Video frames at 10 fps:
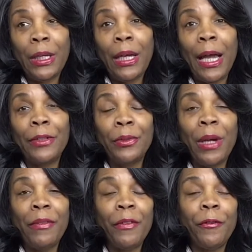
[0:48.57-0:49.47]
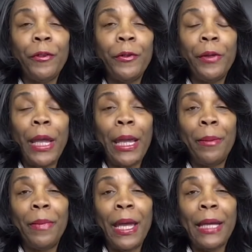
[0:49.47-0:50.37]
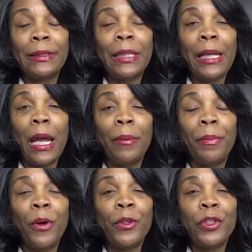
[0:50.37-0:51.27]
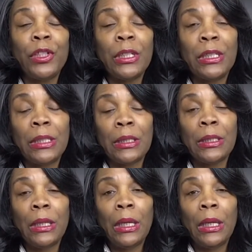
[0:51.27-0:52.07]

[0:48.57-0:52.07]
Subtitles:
I do have a few handbags that I purchased